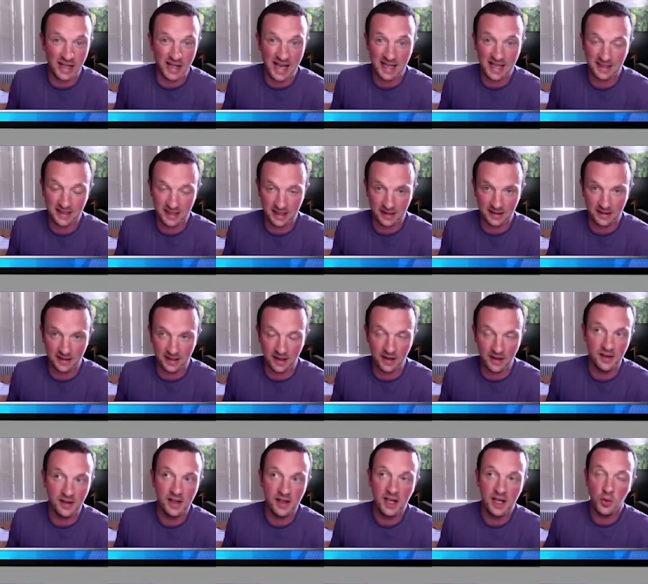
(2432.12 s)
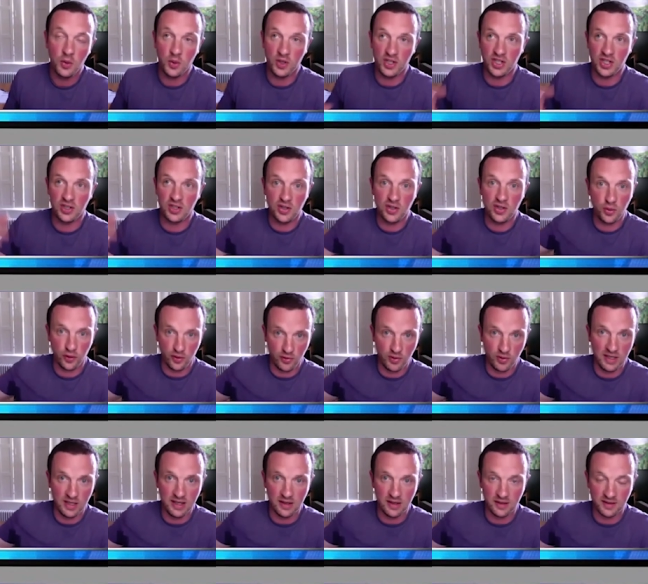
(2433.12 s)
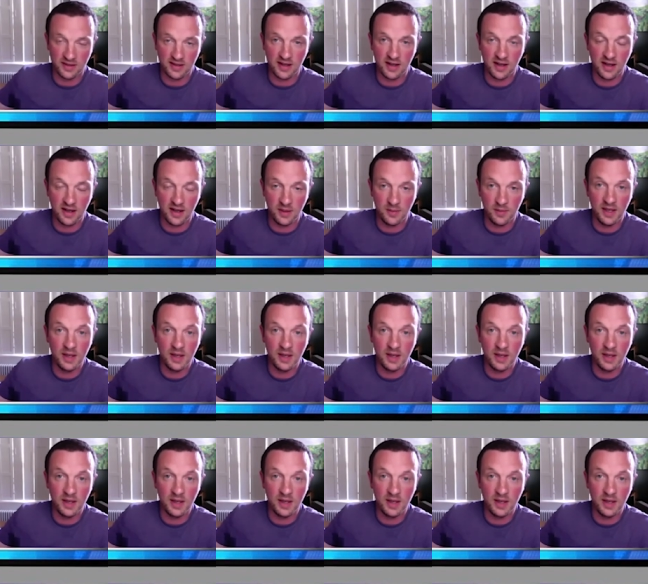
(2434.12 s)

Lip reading: asset there, which in 2 or 3 years time,